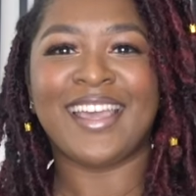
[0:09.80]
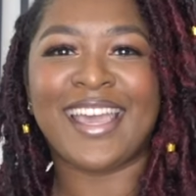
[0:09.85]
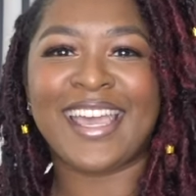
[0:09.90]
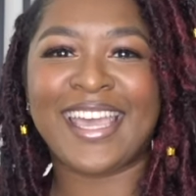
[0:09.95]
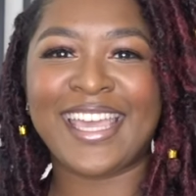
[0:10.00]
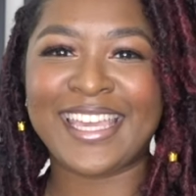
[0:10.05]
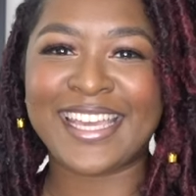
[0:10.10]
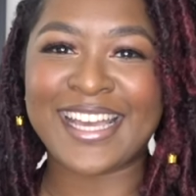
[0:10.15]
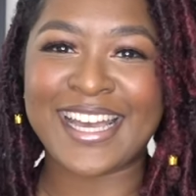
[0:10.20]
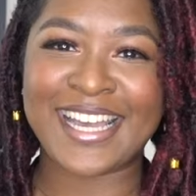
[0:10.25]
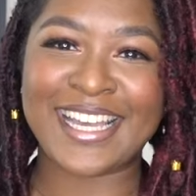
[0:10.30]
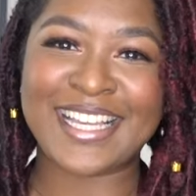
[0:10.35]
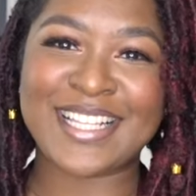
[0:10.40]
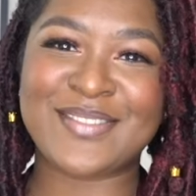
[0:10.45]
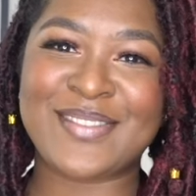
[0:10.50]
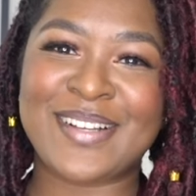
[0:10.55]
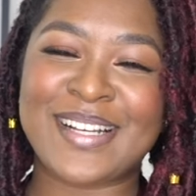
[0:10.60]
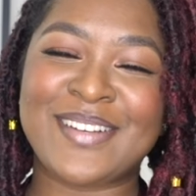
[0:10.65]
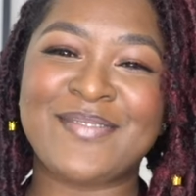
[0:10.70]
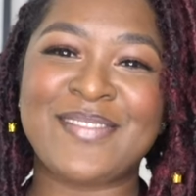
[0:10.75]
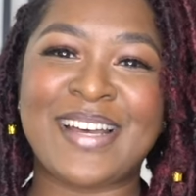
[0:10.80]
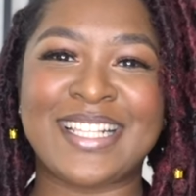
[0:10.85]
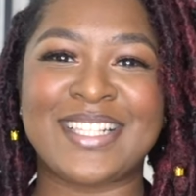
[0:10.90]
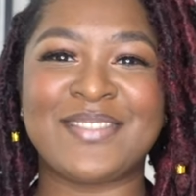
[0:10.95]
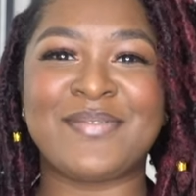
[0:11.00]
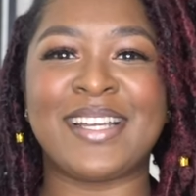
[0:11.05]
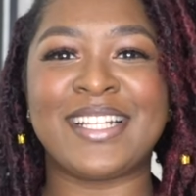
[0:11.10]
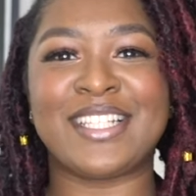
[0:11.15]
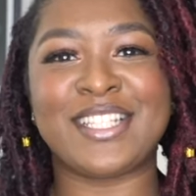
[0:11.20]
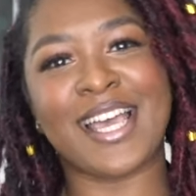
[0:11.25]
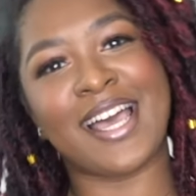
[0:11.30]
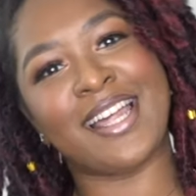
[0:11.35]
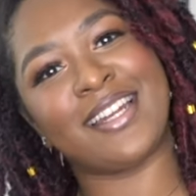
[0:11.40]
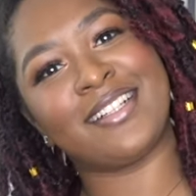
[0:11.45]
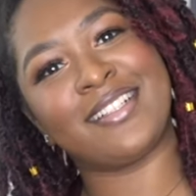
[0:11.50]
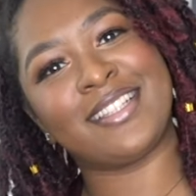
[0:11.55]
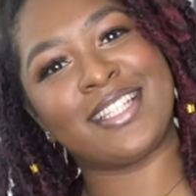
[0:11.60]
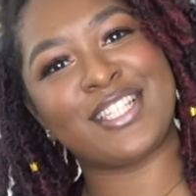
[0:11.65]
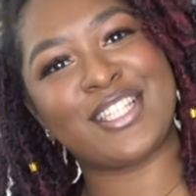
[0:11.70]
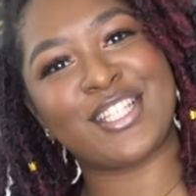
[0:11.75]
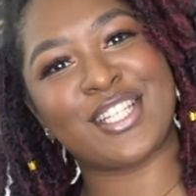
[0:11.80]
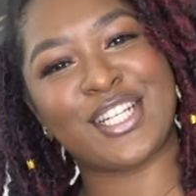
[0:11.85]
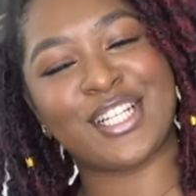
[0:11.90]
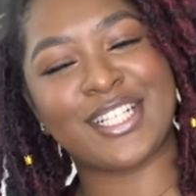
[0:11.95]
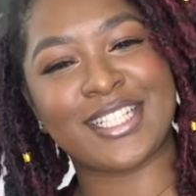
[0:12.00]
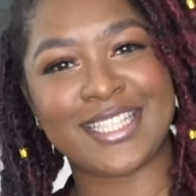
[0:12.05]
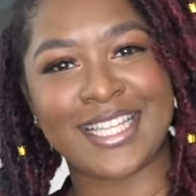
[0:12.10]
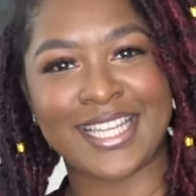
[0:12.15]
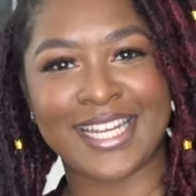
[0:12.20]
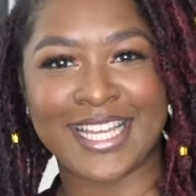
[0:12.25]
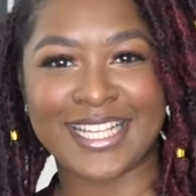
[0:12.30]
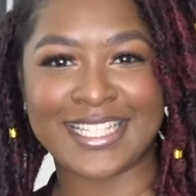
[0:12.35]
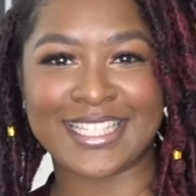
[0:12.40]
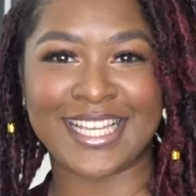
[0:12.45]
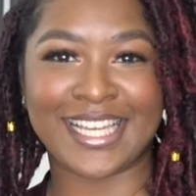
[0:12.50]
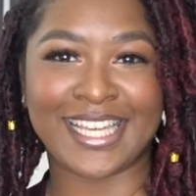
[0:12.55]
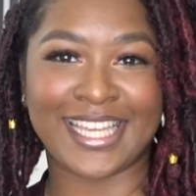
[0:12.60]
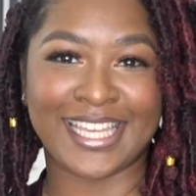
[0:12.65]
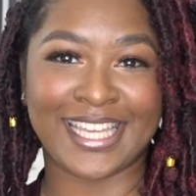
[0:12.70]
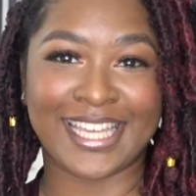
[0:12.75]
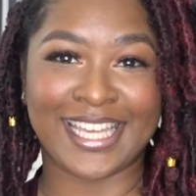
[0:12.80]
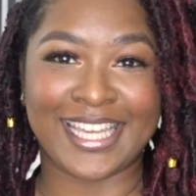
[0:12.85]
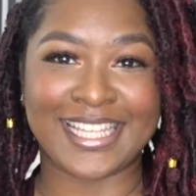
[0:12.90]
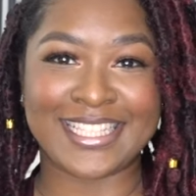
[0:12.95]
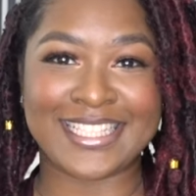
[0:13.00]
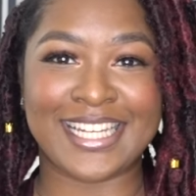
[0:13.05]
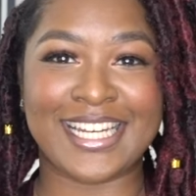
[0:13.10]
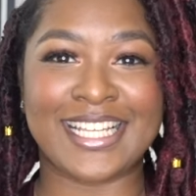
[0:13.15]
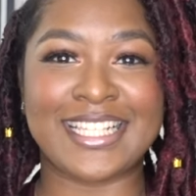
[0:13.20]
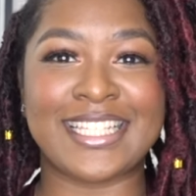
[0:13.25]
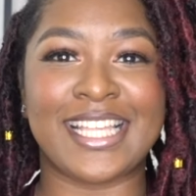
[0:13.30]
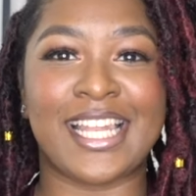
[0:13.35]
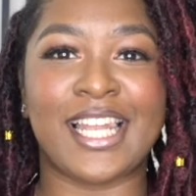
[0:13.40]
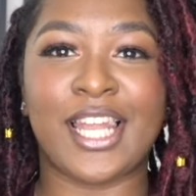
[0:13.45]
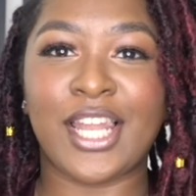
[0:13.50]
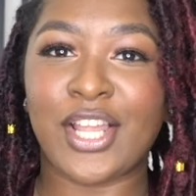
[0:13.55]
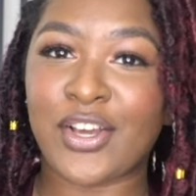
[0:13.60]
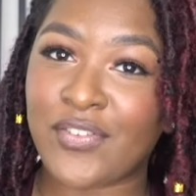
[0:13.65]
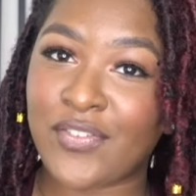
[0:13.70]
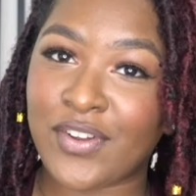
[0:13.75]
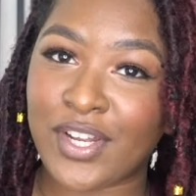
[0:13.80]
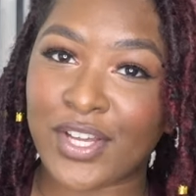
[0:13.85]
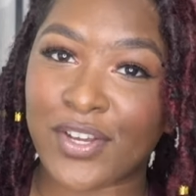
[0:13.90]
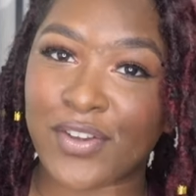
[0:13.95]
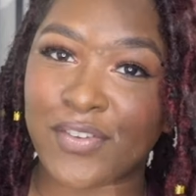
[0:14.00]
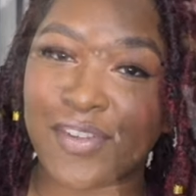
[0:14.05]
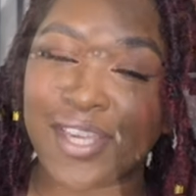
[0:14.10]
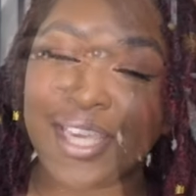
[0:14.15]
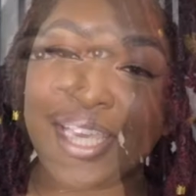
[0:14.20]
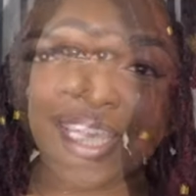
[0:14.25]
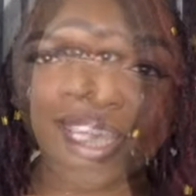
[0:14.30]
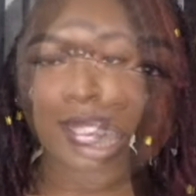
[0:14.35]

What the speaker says: Hey guys, welcome back to my channel. It's your girl Tanessa, aka Tanessa Love Love.